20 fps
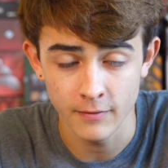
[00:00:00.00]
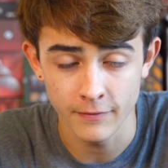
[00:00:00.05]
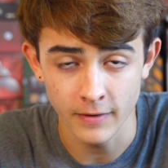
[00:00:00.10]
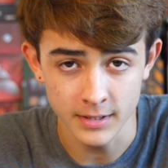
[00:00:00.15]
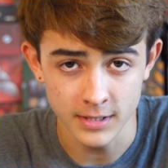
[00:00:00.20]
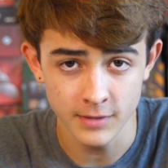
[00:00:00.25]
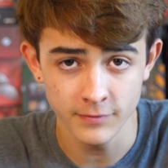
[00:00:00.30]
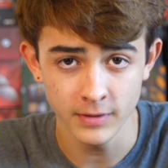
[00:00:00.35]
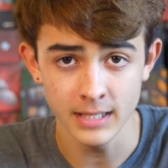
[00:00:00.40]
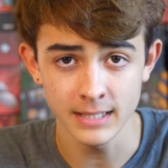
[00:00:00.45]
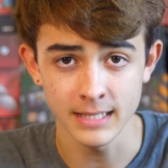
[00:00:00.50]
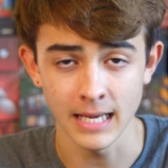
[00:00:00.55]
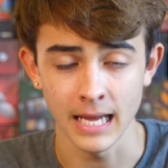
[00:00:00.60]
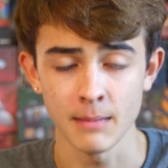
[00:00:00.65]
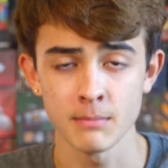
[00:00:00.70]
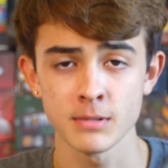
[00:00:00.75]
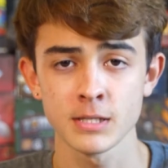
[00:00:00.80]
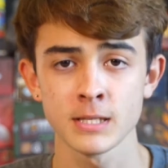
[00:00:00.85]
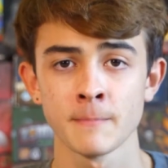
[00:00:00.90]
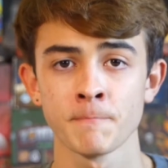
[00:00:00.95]
Fantasy Flight
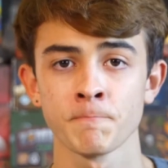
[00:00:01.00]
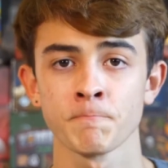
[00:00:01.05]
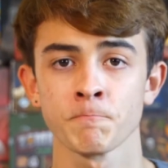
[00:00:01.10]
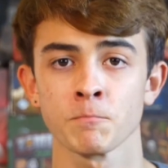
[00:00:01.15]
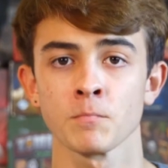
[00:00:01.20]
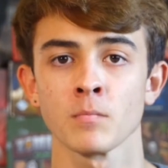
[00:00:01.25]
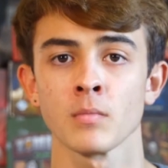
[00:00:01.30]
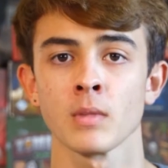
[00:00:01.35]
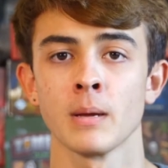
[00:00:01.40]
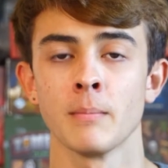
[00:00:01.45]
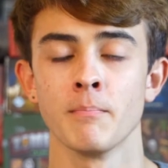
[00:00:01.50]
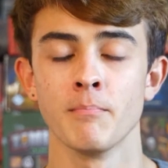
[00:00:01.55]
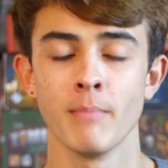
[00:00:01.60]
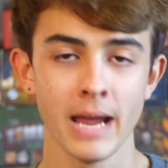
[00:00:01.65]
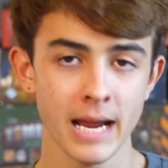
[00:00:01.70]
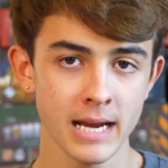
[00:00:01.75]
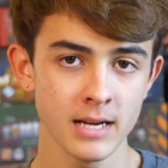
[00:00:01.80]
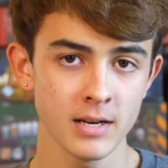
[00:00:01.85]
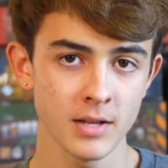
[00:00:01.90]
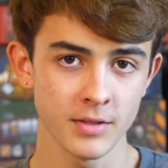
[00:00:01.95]
Games
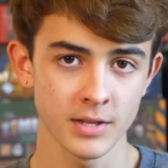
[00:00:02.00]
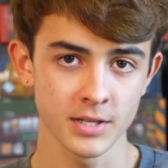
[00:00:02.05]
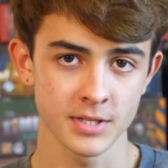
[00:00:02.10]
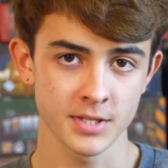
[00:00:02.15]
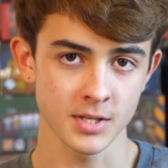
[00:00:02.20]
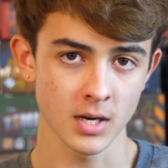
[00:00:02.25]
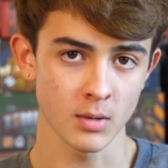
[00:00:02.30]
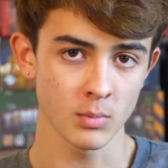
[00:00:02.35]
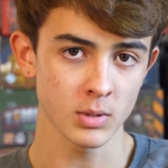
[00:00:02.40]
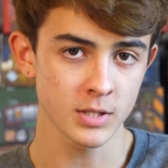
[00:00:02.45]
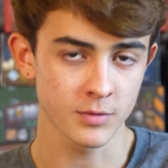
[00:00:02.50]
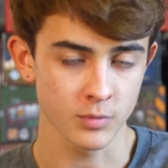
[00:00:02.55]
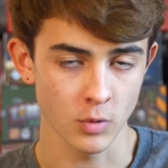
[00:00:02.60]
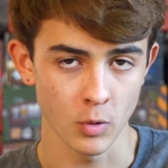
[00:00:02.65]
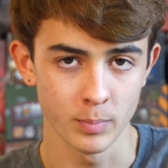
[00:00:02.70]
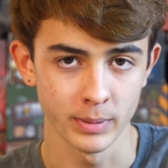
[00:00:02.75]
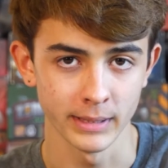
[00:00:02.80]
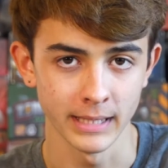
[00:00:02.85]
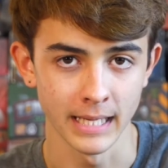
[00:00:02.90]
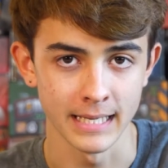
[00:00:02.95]
made this Star Wars role
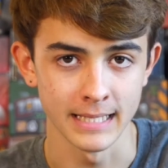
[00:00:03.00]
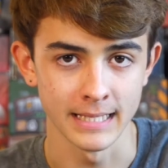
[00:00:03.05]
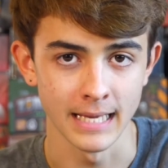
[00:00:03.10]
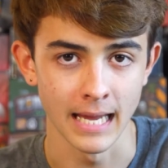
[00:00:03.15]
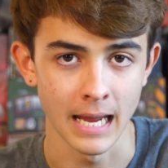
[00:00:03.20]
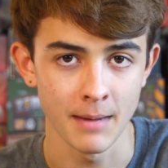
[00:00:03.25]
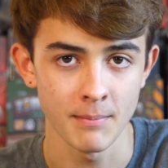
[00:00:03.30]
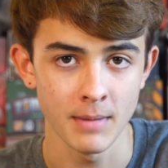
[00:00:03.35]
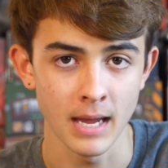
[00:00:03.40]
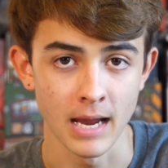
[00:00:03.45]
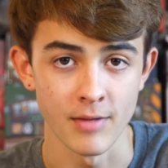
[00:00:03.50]
playing game